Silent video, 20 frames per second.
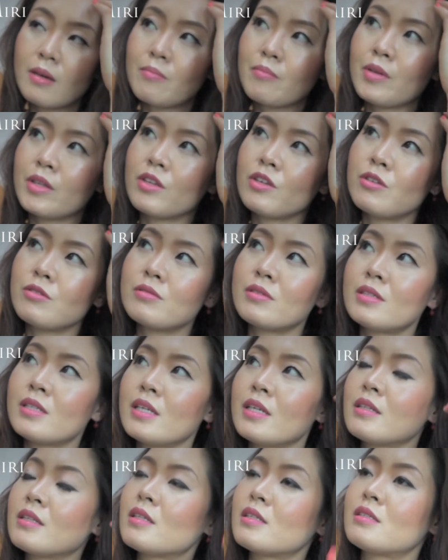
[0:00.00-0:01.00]
been
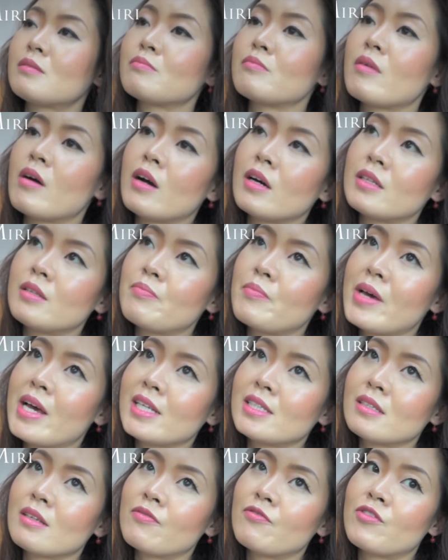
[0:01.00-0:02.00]
using this mud
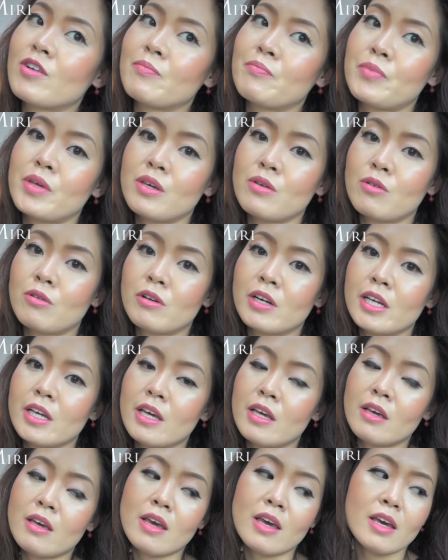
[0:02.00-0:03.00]
mask from
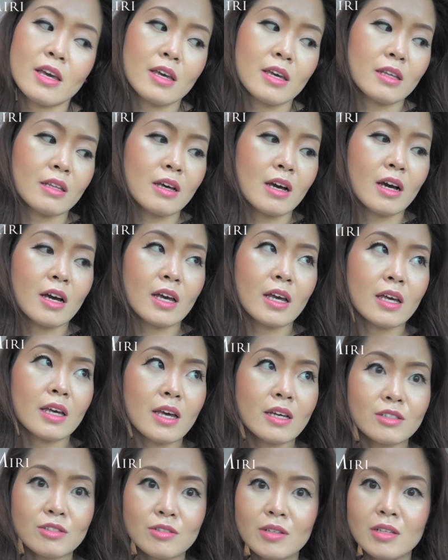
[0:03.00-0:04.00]
Biore, and I
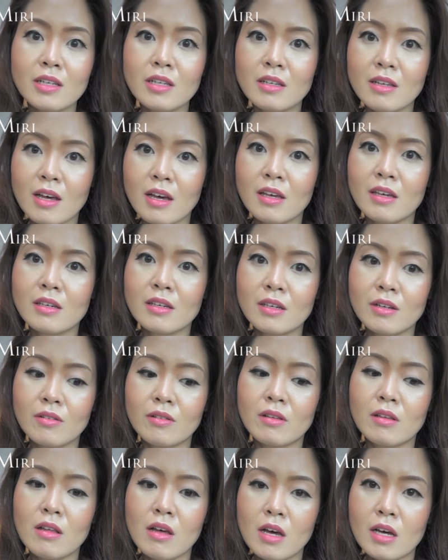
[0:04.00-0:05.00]
actually like it
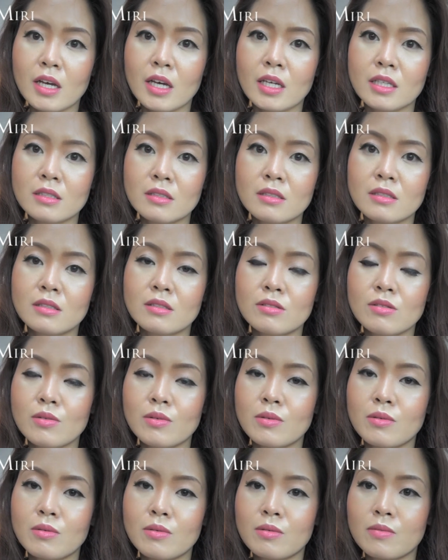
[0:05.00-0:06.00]
a lot.
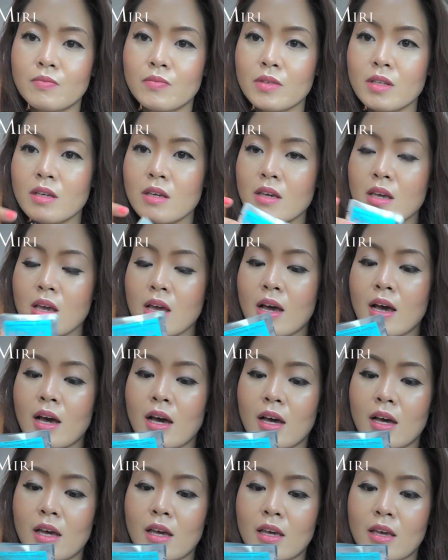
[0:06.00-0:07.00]
So
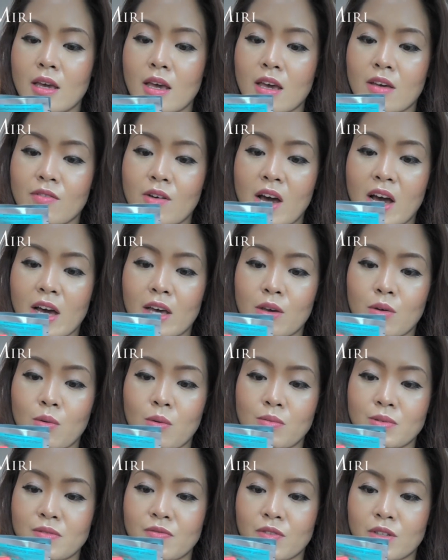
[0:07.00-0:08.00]
I have high
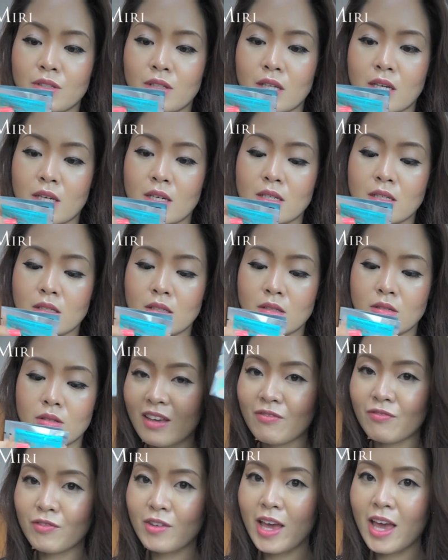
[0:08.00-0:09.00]
hopes for this.
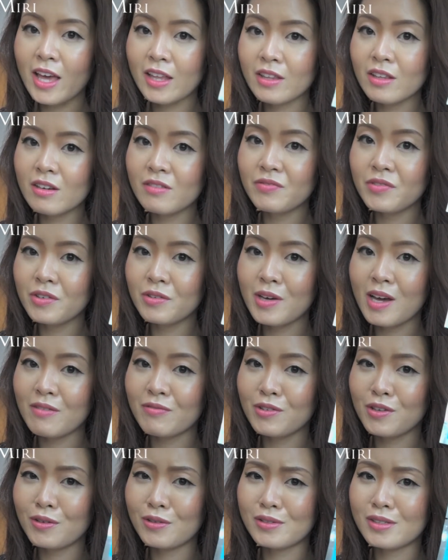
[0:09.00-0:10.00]
If any of you
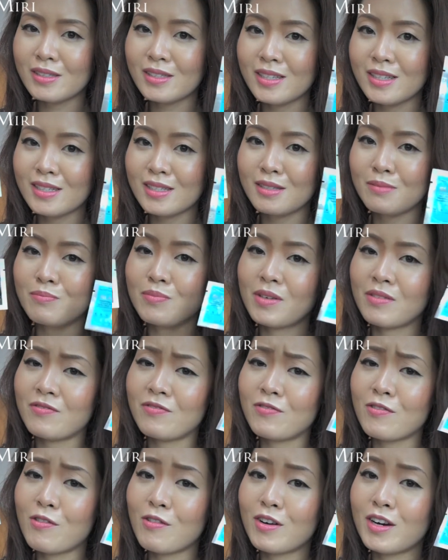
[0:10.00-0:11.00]
have used this
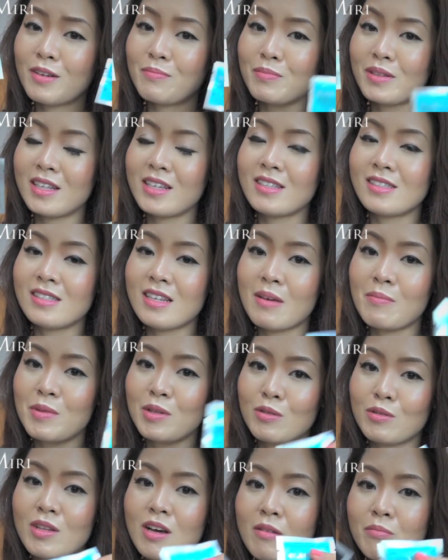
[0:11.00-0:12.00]
before, please let me
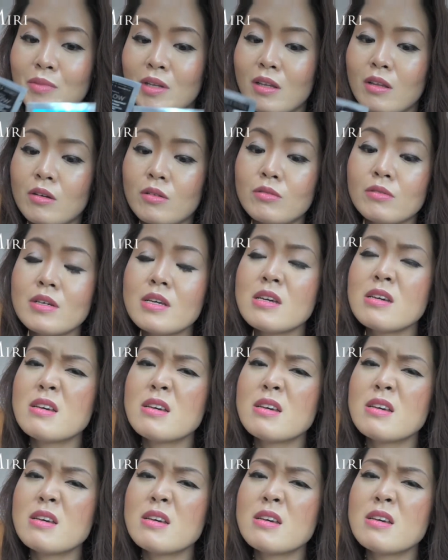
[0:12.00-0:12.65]
know down below.